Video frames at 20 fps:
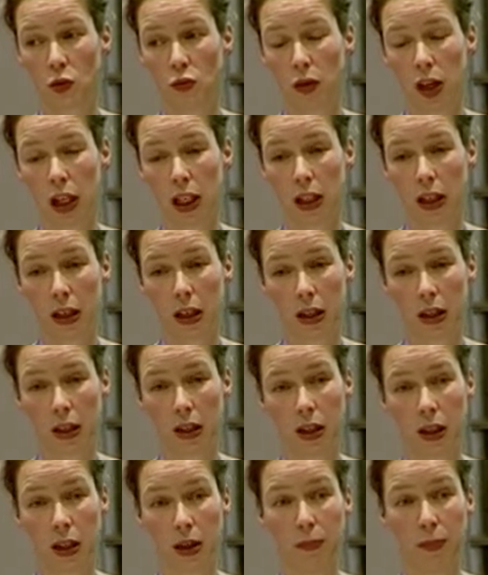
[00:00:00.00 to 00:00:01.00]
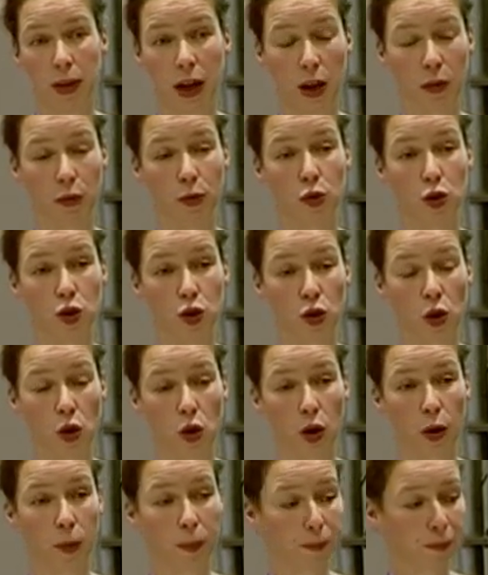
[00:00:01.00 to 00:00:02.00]
really nasty, painful
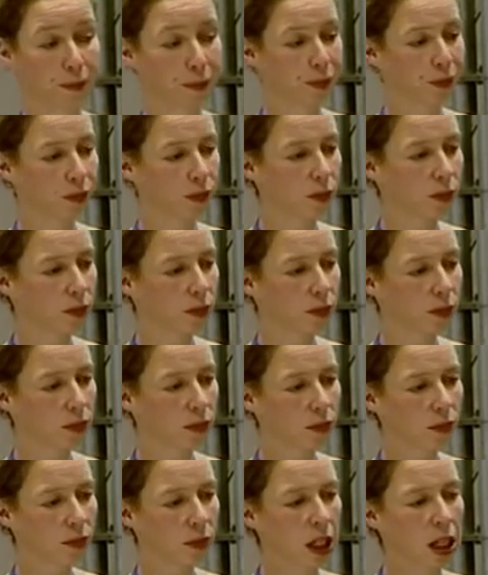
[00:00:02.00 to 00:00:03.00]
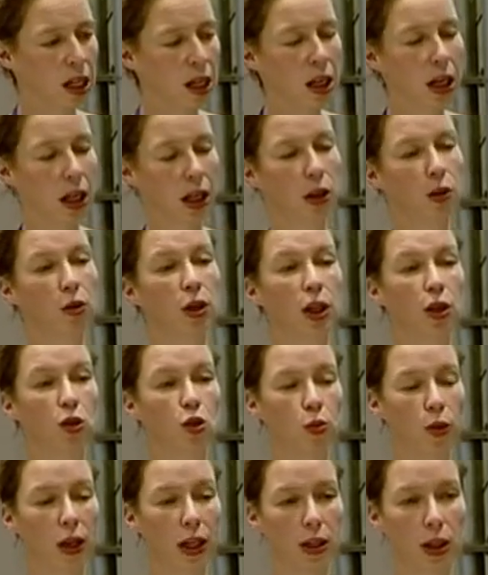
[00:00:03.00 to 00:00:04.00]
shock. And only in
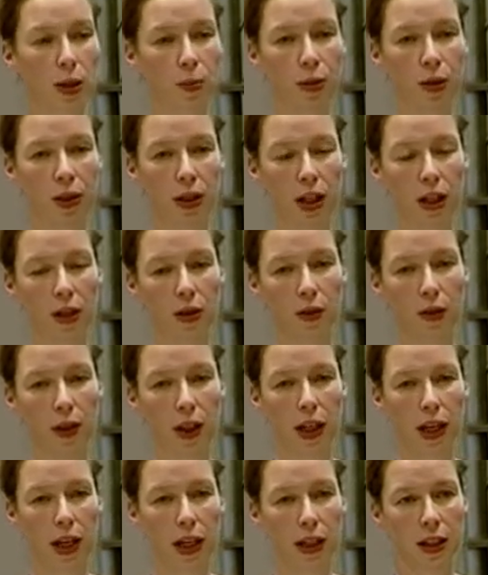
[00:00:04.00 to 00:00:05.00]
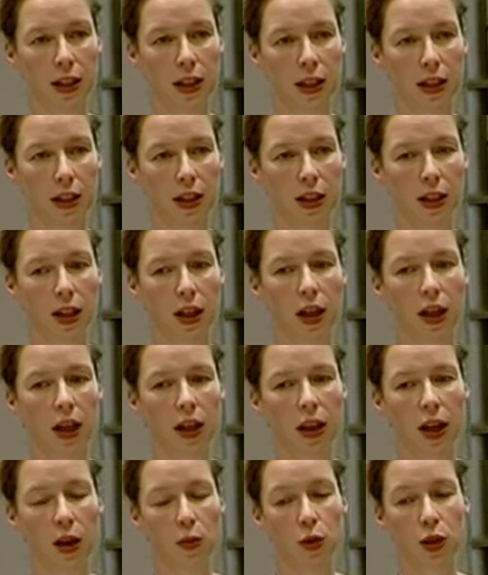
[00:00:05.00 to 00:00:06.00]
20% of the cases,
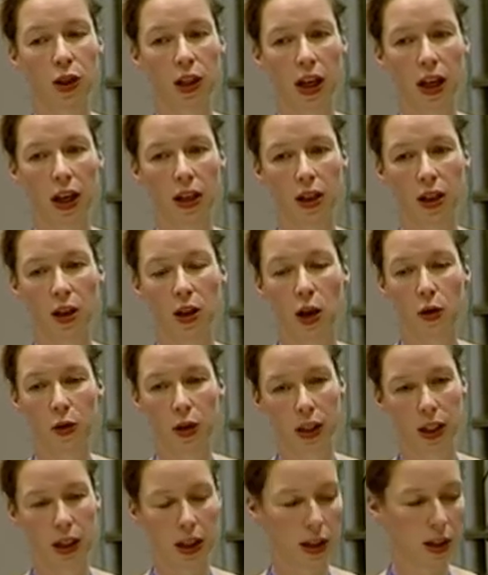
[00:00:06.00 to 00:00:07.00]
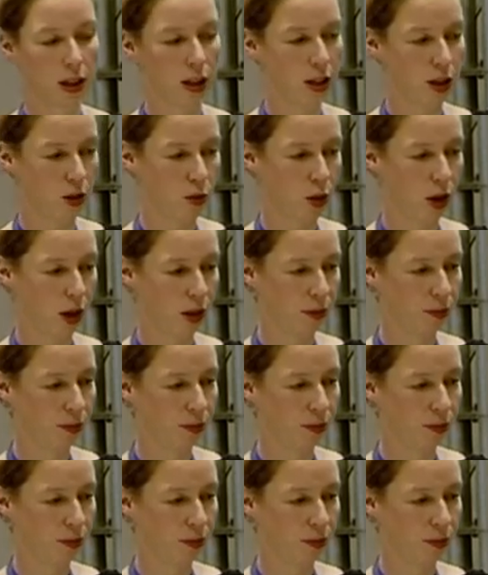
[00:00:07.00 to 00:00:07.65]
they would get a low intensity one.